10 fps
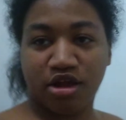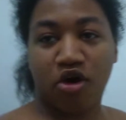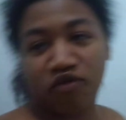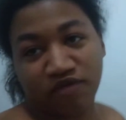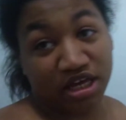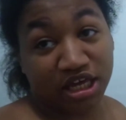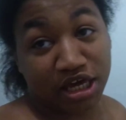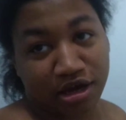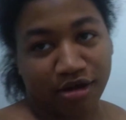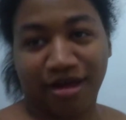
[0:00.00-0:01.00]
over
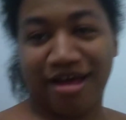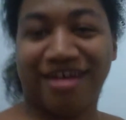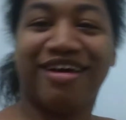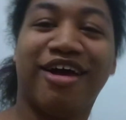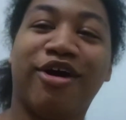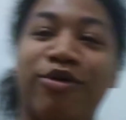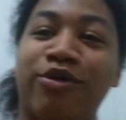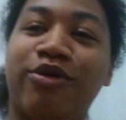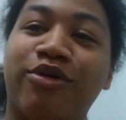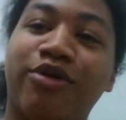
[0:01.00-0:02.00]
here.
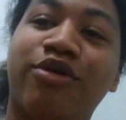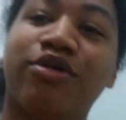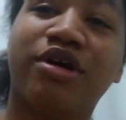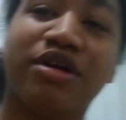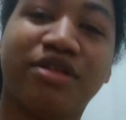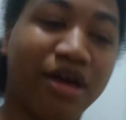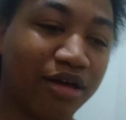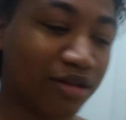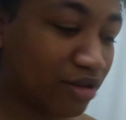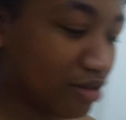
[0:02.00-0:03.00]
Ooh.
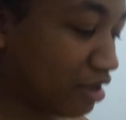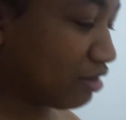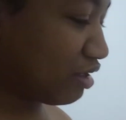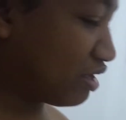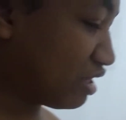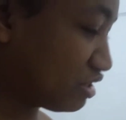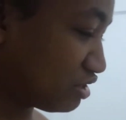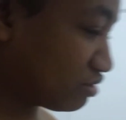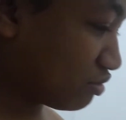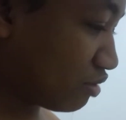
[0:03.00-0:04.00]
Down and in the kitchen